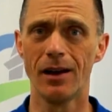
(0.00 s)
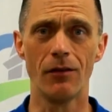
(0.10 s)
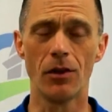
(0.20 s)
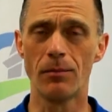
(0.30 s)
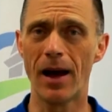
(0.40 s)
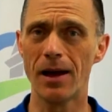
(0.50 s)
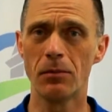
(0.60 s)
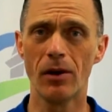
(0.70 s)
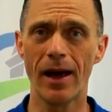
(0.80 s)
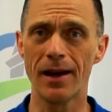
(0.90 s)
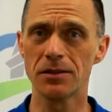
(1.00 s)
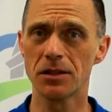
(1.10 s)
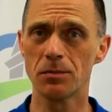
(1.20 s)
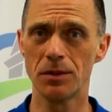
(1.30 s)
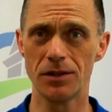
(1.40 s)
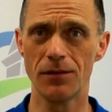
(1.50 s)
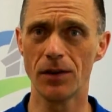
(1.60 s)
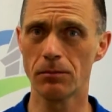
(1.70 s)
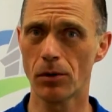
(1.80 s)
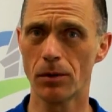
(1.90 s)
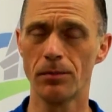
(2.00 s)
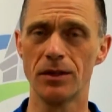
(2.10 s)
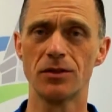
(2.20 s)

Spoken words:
of the Bible has a specific purpose.